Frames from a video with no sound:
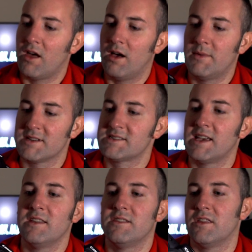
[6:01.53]
I must
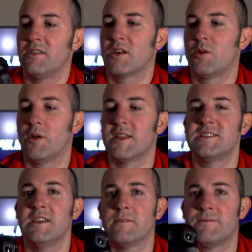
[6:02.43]
say the quality and